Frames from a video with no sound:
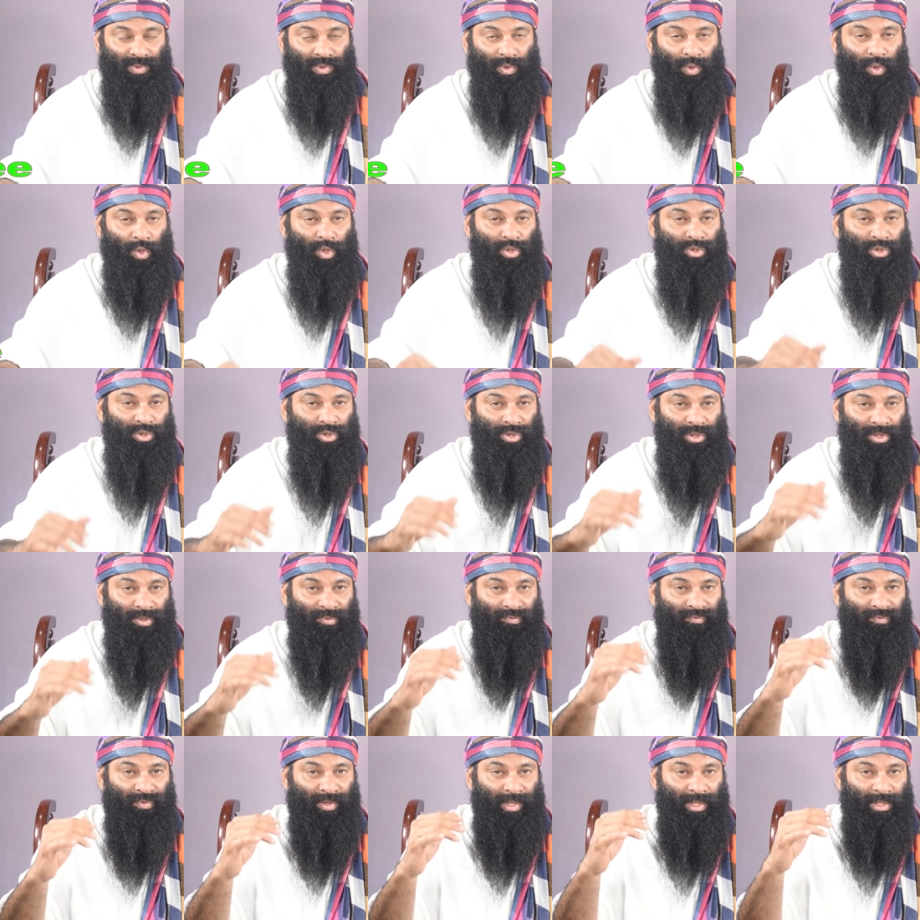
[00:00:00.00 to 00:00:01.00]
goes to
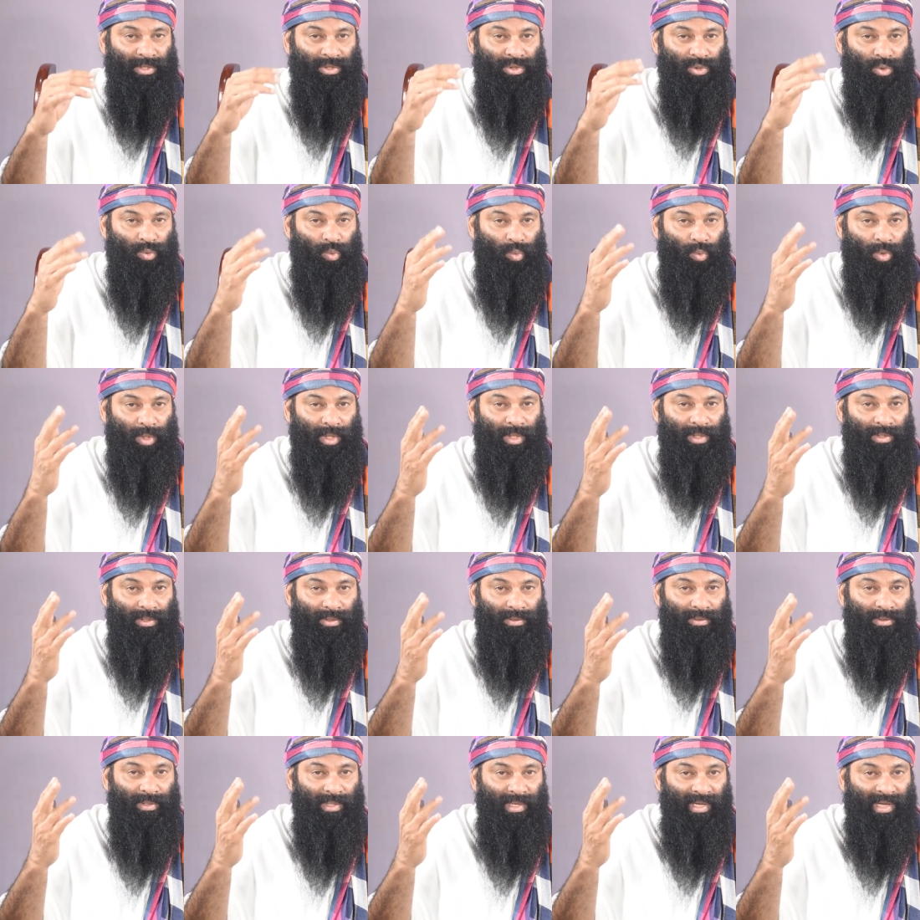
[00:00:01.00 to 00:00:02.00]
the field to
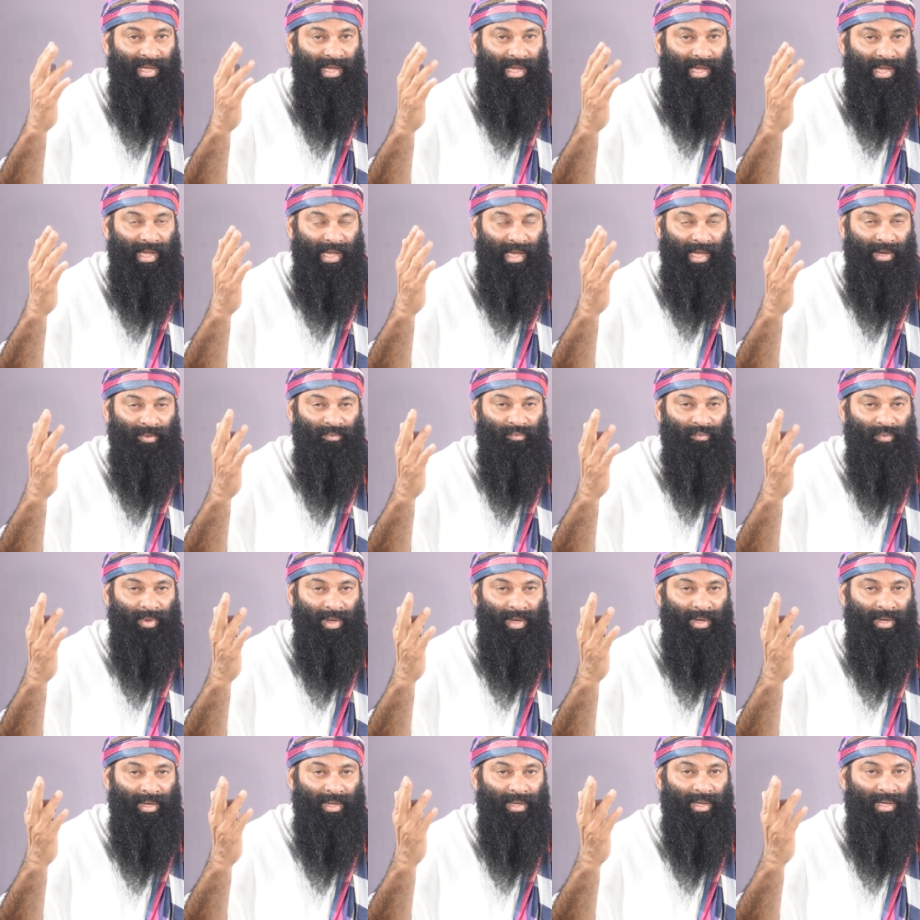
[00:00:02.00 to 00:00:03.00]
work, and
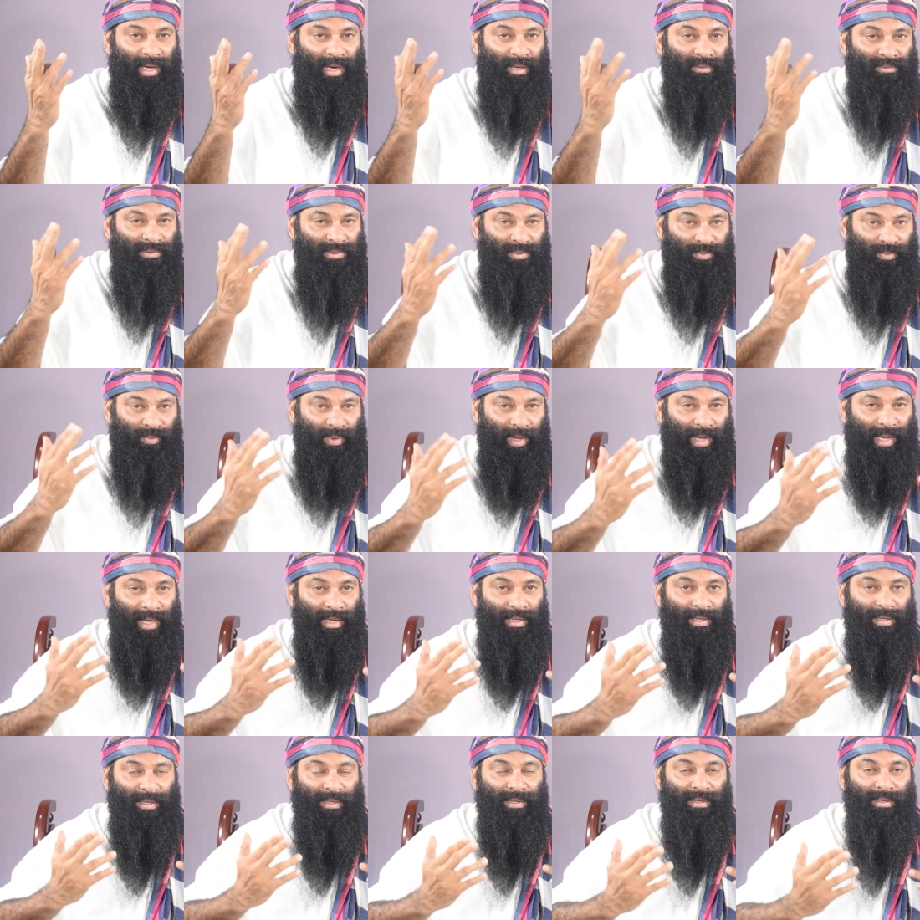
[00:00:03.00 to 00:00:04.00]
when he comes
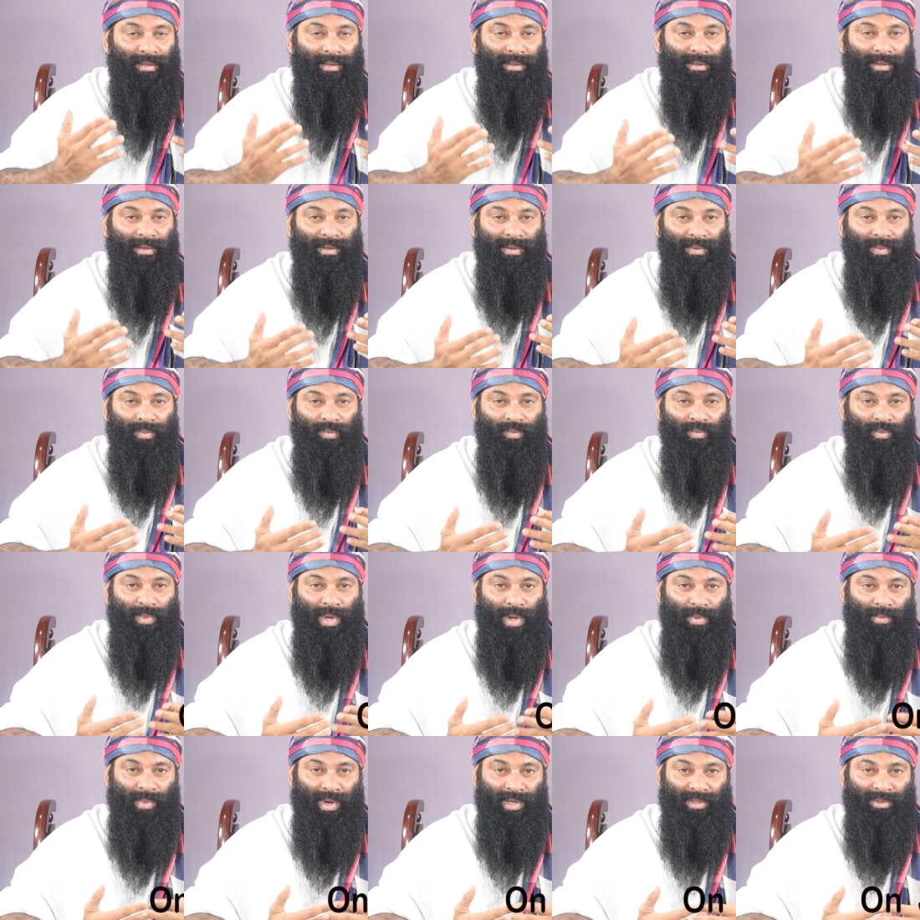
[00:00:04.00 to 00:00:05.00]
back,
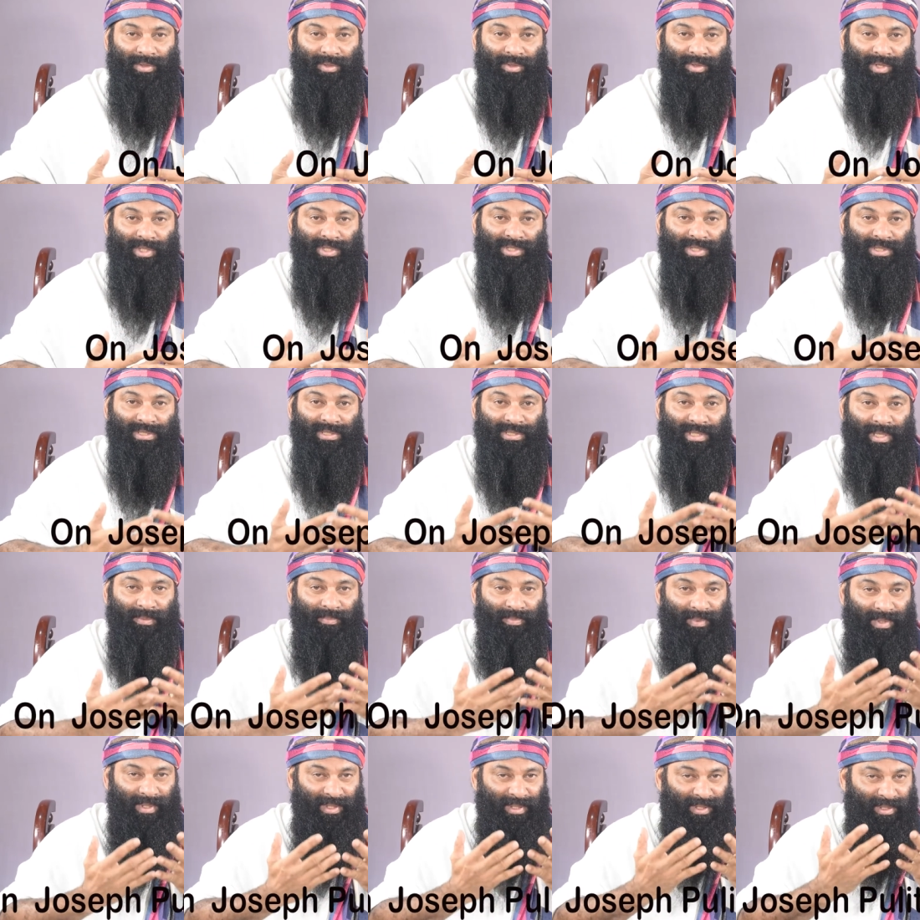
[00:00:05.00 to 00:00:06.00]
my mother rushes
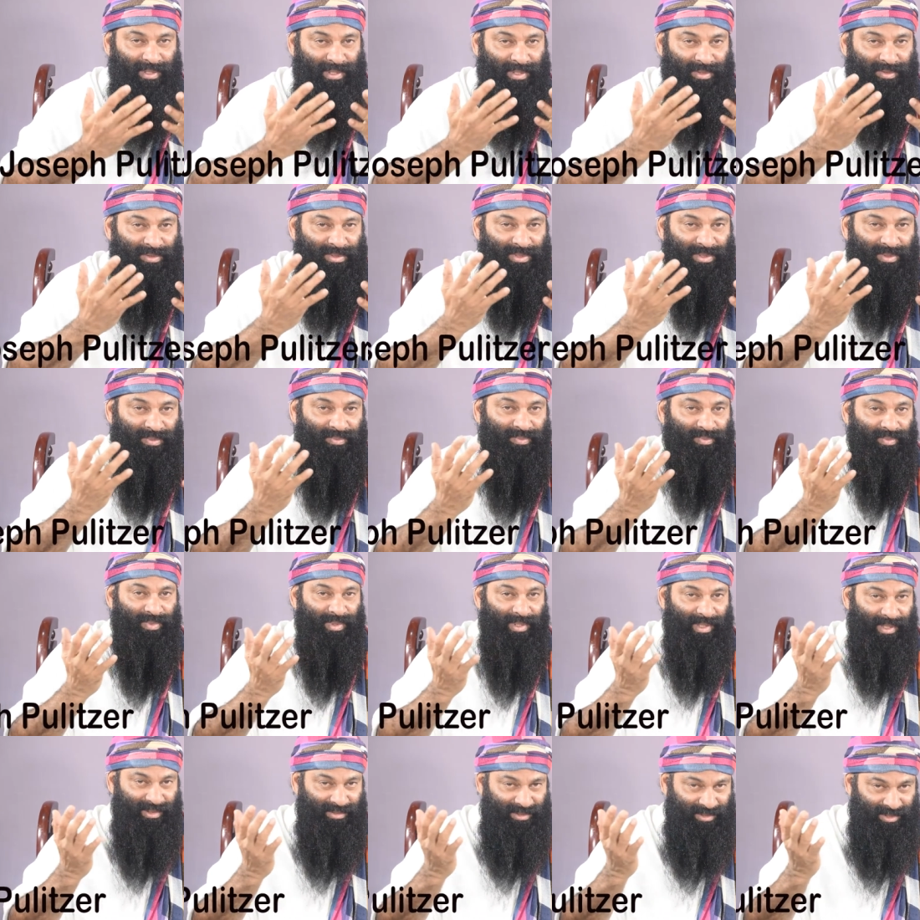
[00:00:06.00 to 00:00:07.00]
up and gives him
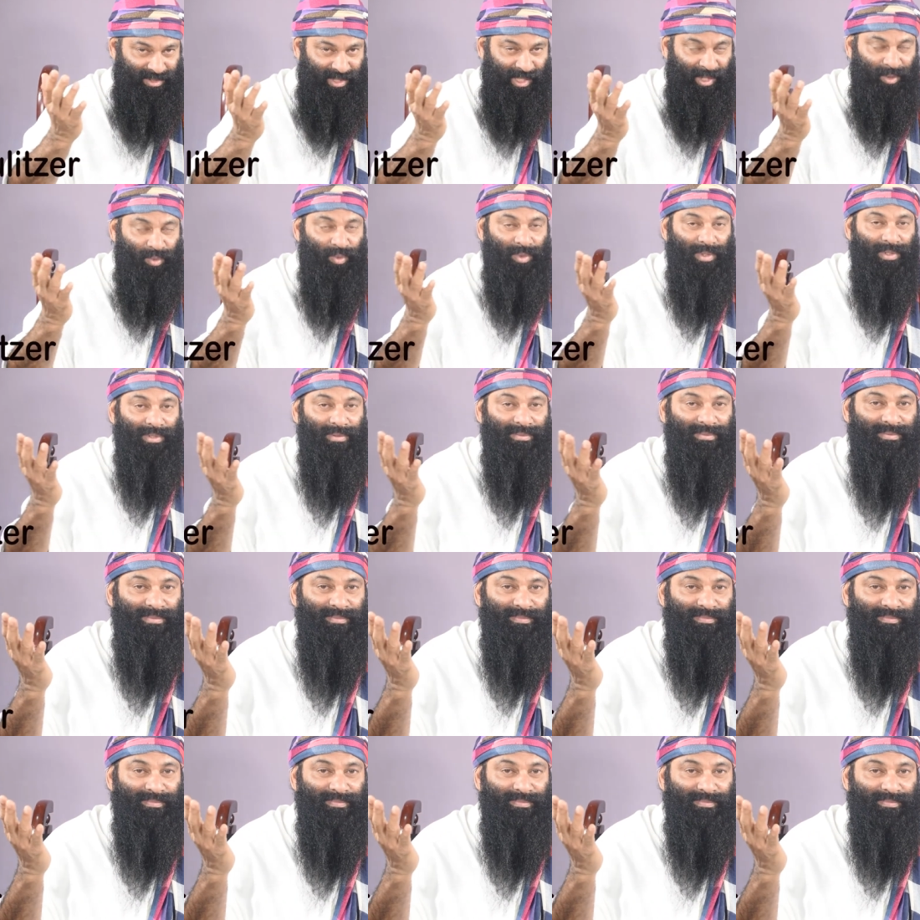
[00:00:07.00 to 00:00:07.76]
a towel.